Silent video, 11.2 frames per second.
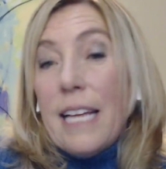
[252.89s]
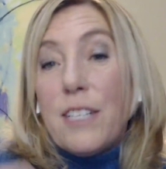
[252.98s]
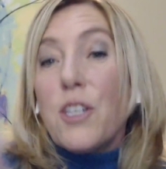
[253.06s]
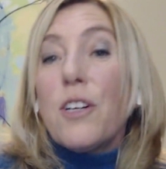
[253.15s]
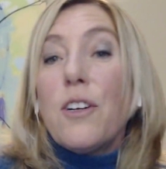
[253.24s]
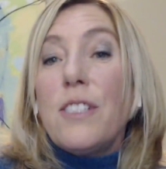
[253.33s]
it
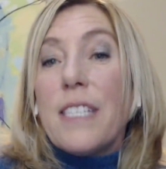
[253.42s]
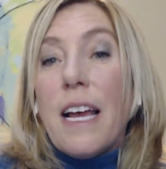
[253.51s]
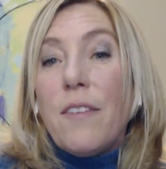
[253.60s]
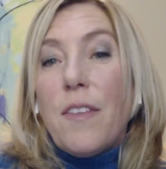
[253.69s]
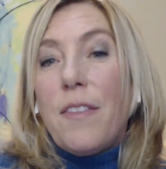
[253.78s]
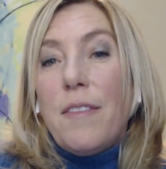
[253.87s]
turns
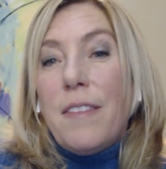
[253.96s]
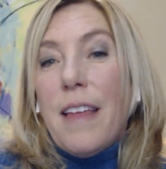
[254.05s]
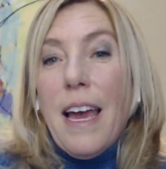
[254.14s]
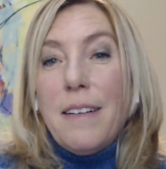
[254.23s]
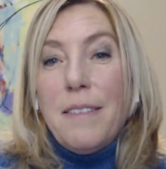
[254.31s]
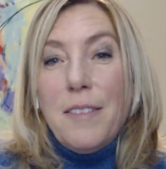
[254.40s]
out
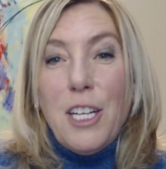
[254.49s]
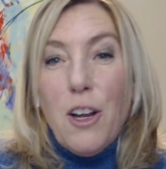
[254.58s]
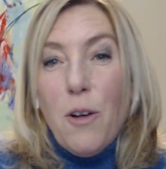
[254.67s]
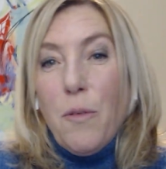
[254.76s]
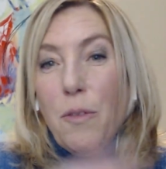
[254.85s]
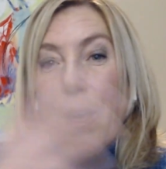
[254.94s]
that
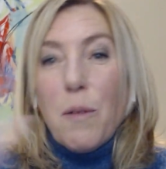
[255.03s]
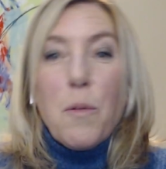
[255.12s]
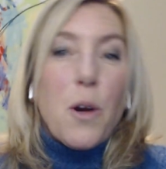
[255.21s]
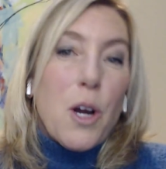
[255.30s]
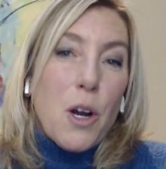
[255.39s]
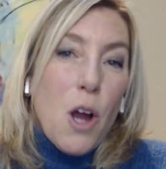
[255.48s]
there
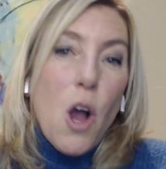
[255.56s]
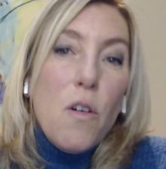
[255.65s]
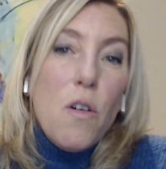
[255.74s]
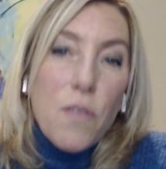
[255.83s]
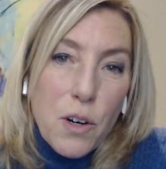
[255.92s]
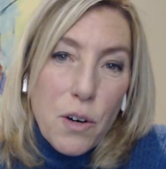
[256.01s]
were
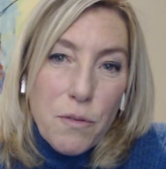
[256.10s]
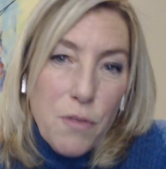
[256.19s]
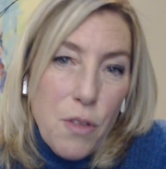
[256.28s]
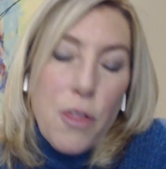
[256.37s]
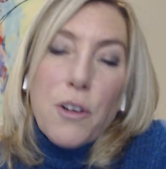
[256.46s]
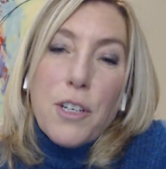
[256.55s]
over
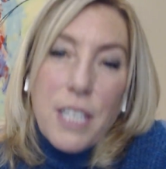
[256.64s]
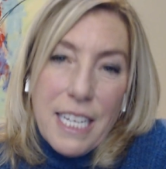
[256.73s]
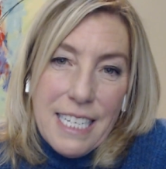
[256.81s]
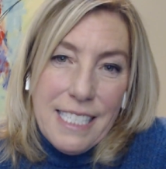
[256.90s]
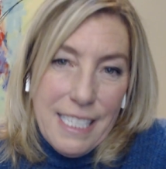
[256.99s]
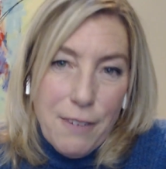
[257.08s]

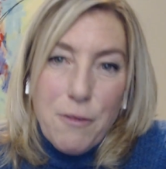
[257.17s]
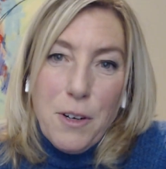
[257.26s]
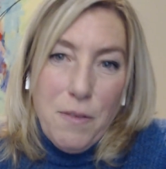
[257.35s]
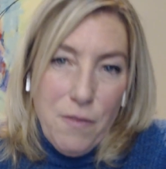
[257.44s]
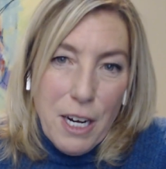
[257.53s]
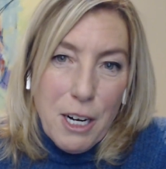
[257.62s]
30
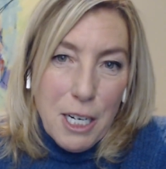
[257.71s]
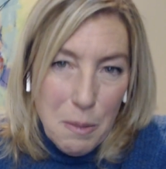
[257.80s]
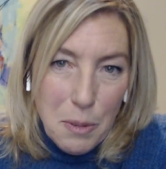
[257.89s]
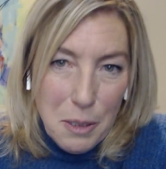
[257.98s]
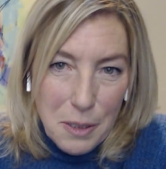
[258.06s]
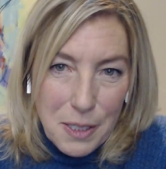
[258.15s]
different
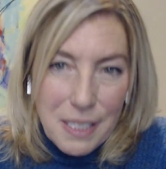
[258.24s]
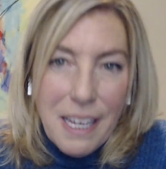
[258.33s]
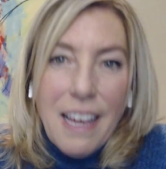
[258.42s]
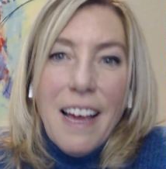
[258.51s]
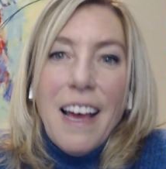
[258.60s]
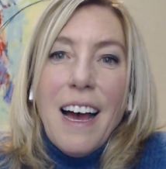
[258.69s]
variables
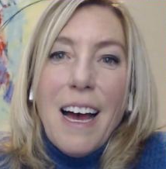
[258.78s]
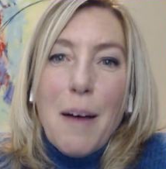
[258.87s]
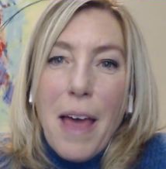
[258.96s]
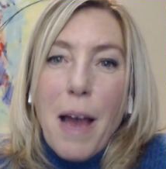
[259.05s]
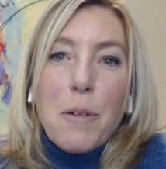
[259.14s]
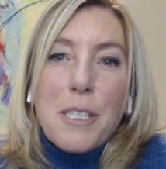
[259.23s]

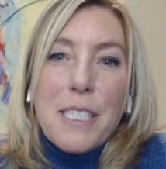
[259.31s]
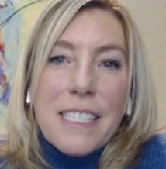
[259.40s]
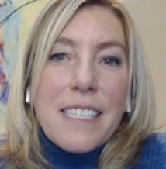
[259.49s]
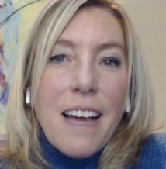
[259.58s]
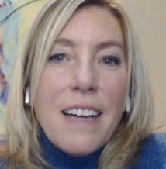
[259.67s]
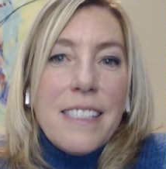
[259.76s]
that were
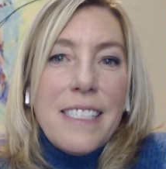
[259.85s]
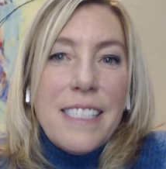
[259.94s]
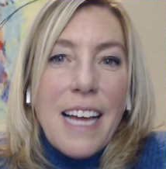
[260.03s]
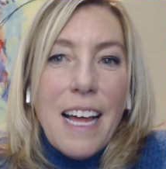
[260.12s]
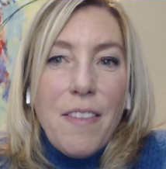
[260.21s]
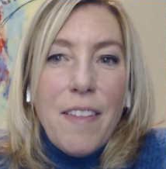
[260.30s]
discussed
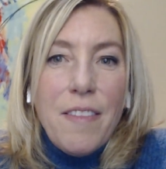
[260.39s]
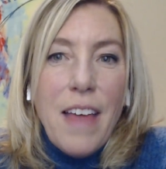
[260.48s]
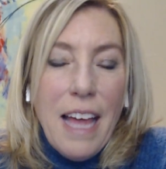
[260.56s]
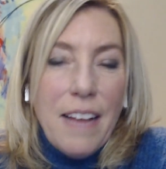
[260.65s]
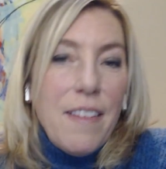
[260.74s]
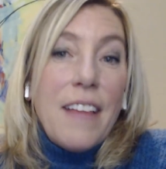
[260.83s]
and
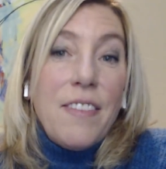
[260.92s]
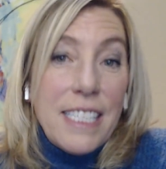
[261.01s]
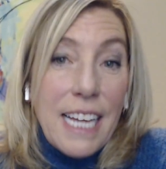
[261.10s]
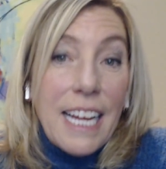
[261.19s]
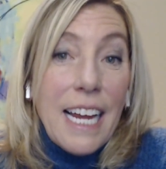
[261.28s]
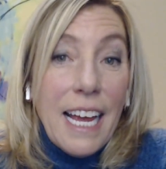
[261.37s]
that the
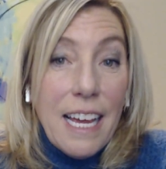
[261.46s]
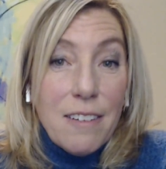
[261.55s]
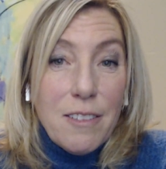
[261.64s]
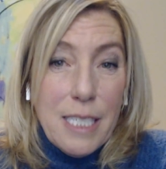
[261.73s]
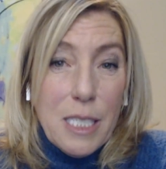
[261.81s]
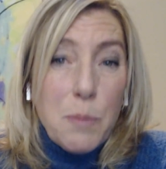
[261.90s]
data
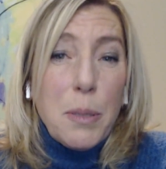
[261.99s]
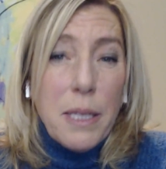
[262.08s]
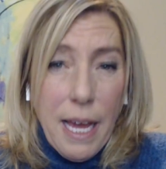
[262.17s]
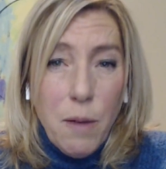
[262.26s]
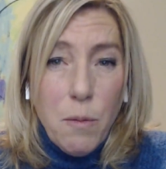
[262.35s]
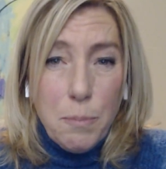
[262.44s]
analysts
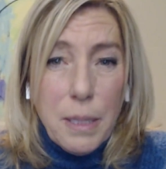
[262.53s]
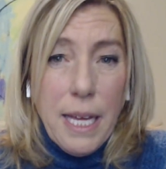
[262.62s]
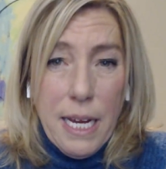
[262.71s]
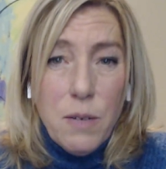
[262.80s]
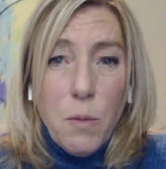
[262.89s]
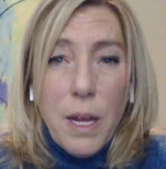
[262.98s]

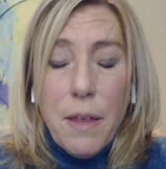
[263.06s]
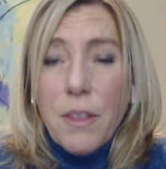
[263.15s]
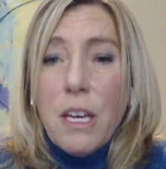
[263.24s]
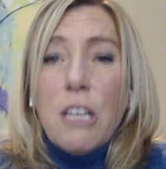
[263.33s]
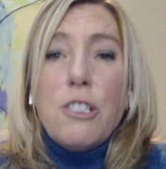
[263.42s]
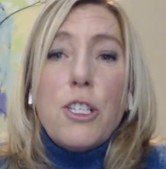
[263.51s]
played with
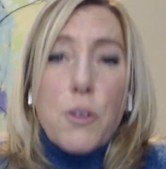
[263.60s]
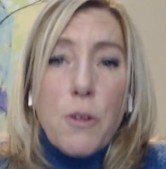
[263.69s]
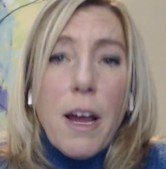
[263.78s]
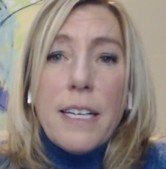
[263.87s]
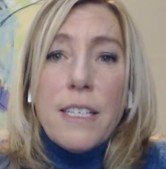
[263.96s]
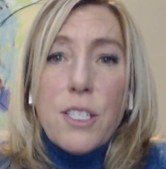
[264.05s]
to
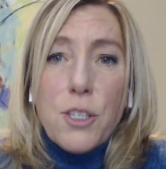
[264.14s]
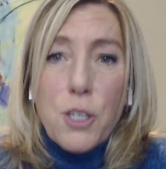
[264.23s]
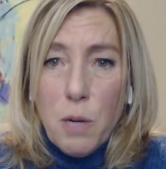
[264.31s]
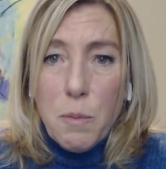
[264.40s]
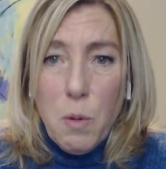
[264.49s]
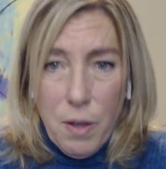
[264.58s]
try to
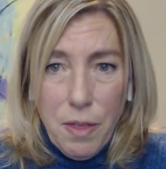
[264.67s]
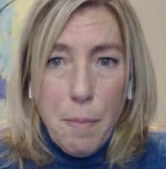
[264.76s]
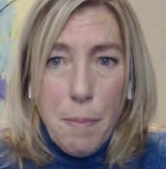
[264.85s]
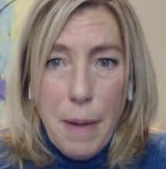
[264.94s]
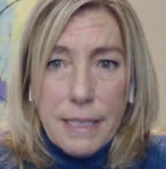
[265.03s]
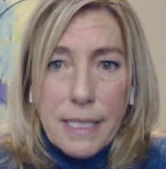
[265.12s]
determine what the
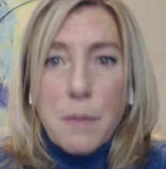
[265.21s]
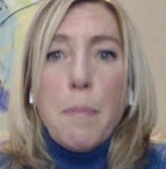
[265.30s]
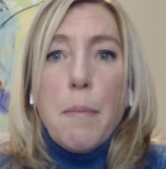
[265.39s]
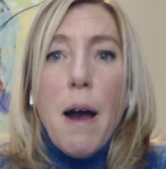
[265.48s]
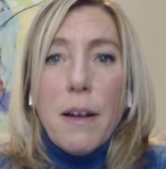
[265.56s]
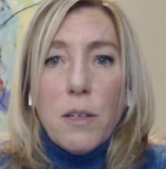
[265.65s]
best
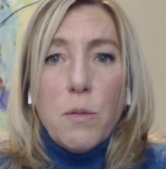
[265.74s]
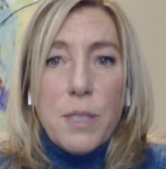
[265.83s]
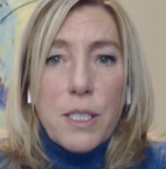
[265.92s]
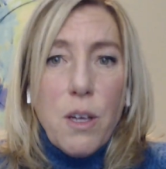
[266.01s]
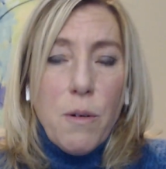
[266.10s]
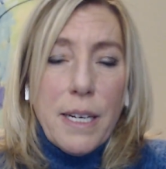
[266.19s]
model
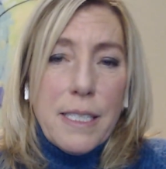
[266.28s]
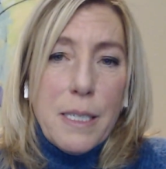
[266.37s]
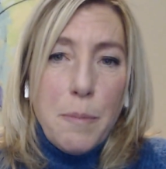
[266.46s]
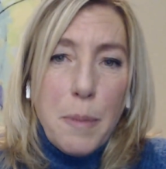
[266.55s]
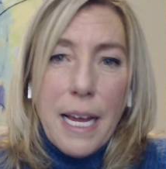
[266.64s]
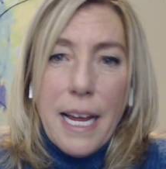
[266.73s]
was going to
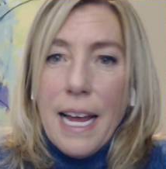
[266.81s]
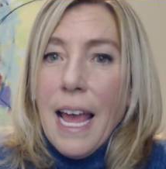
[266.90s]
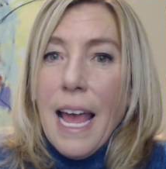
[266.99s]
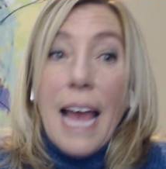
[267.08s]
be.